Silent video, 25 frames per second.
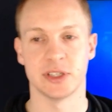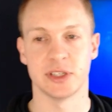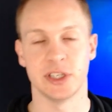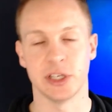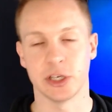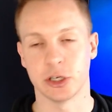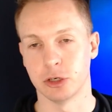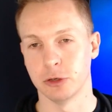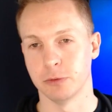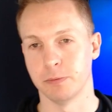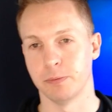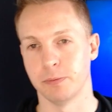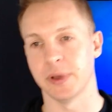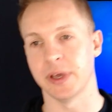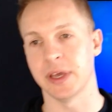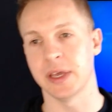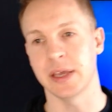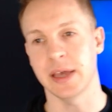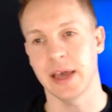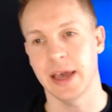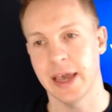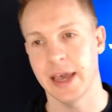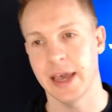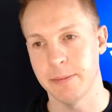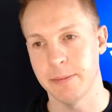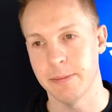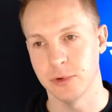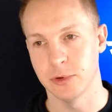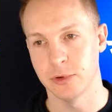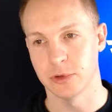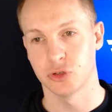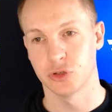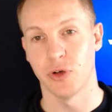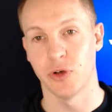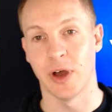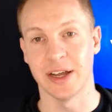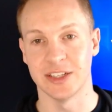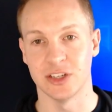You could be
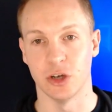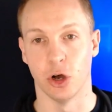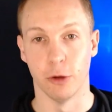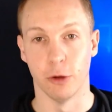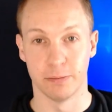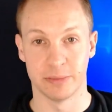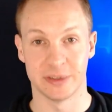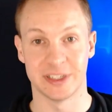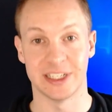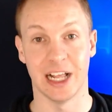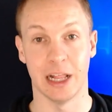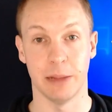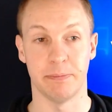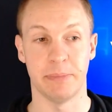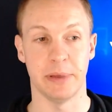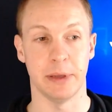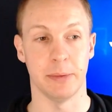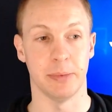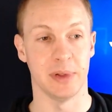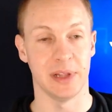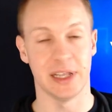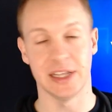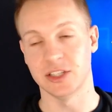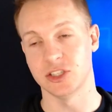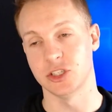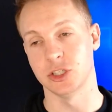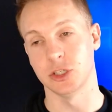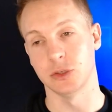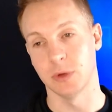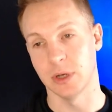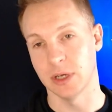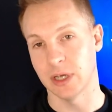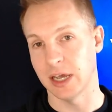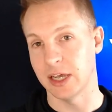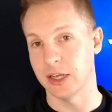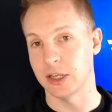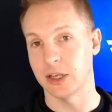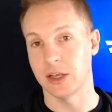trying to upsell people into
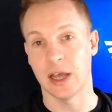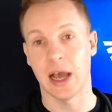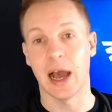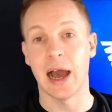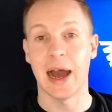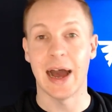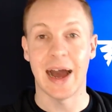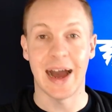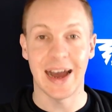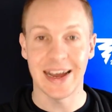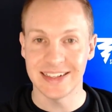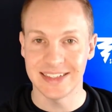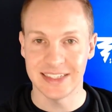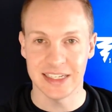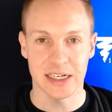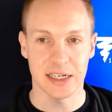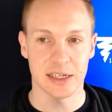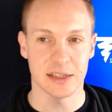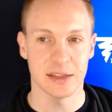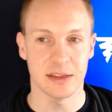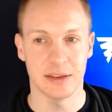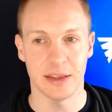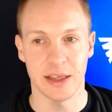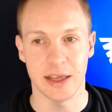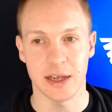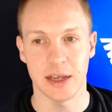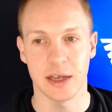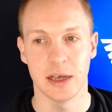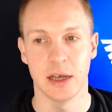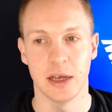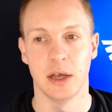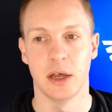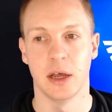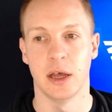a high ticket thing,